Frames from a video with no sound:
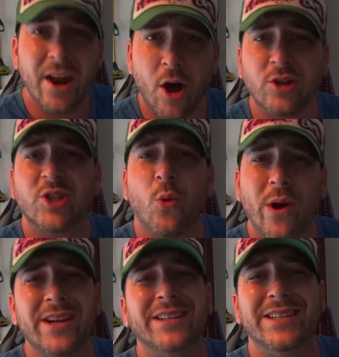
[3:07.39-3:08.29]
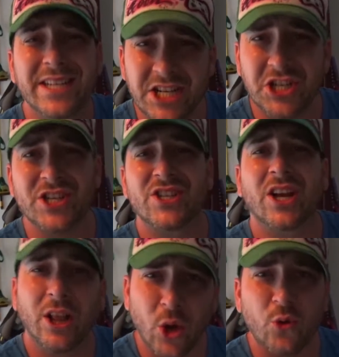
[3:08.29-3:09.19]
And also wear your dingiest
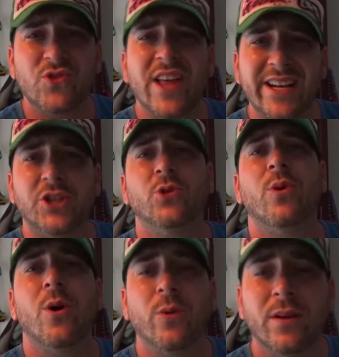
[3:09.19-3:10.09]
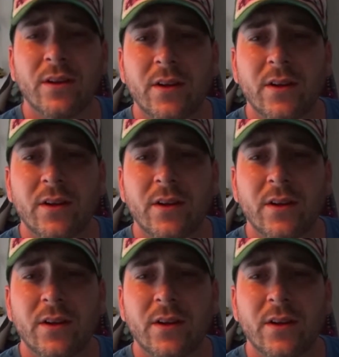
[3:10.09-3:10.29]
clothes that you own.